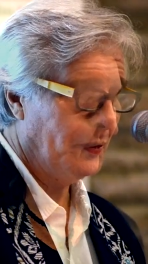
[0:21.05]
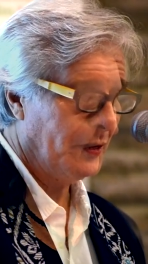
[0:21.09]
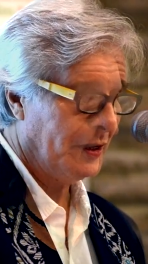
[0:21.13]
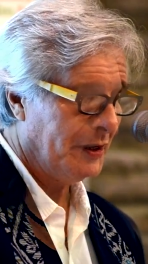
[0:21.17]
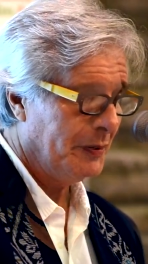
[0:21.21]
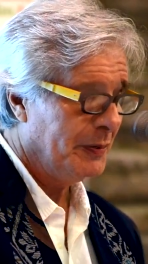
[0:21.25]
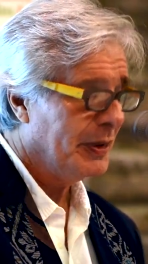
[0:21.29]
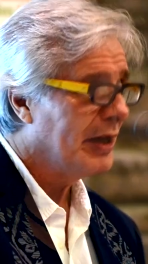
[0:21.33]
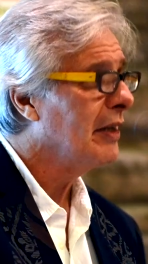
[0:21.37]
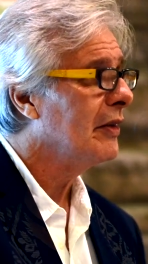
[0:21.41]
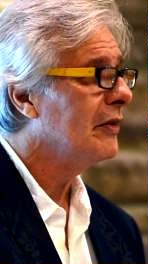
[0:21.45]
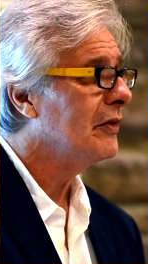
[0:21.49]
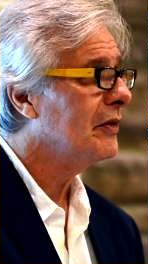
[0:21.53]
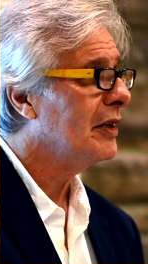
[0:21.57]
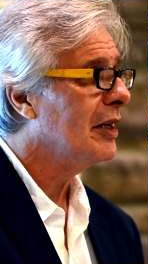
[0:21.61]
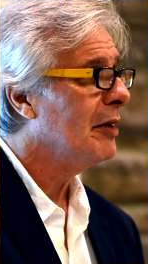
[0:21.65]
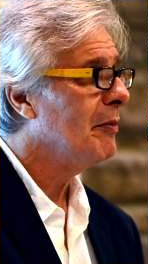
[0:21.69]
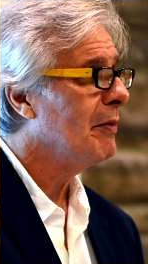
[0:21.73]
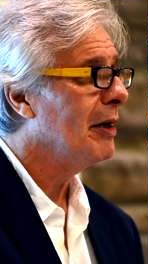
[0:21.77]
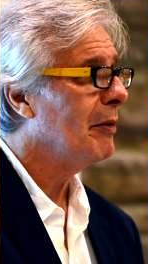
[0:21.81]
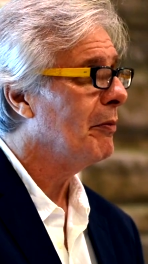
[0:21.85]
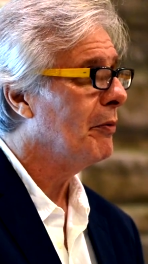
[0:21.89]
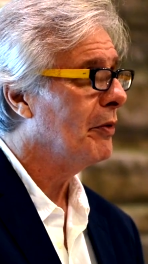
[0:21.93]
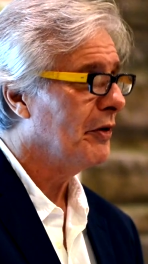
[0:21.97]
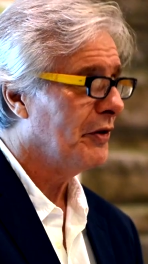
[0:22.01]
The committee's
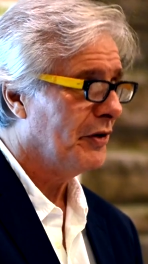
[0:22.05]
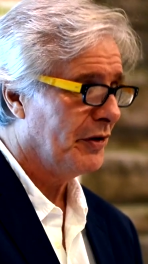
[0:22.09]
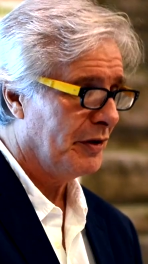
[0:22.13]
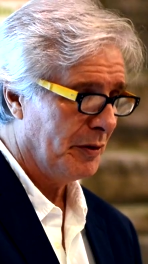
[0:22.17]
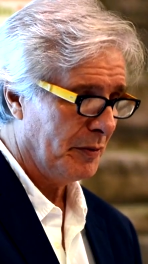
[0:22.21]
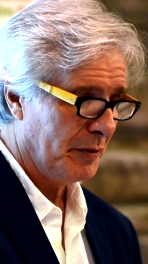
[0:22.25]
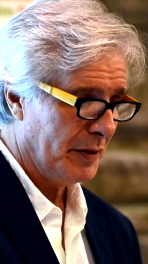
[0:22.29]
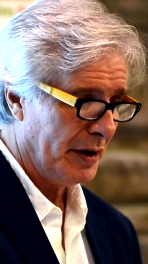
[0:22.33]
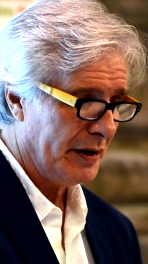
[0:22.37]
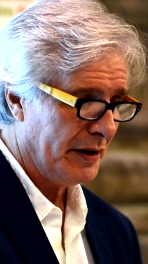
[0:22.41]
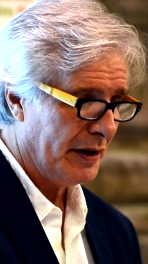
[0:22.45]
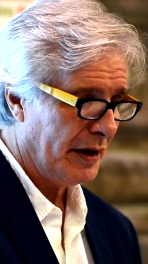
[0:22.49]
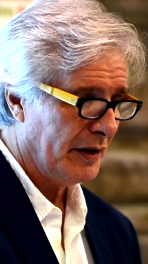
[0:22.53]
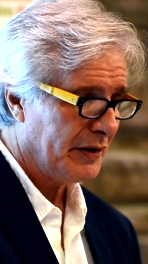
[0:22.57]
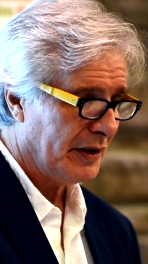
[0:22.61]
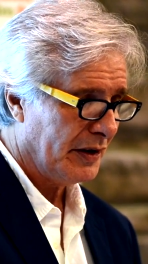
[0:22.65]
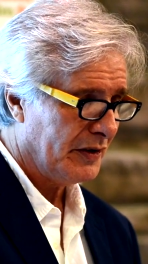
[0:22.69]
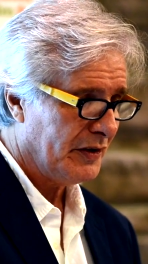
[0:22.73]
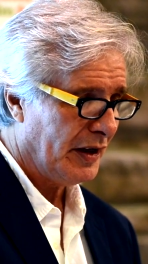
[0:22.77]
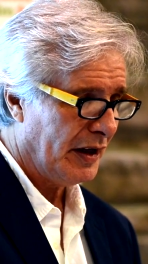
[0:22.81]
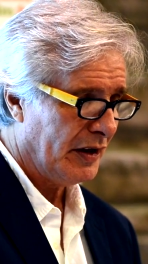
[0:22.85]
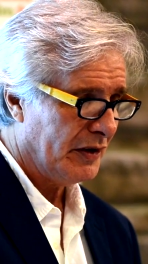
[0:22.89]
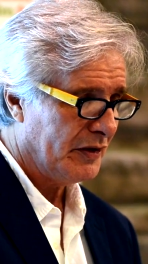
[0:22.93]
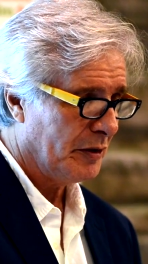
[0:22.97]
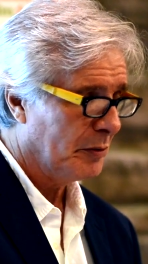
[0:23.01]
come up with some, uh, as
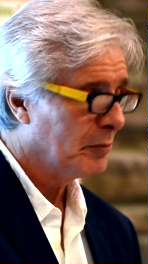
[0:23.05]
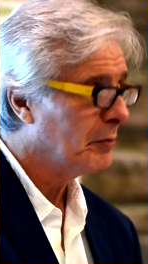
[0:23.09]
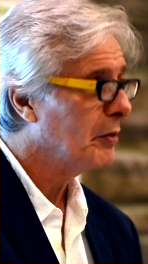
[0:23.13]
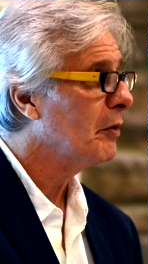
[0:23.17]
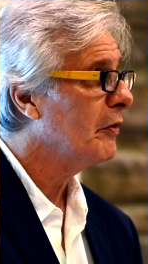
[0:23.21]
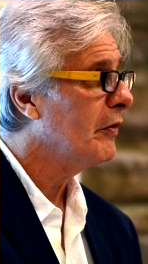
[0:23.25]
I say, some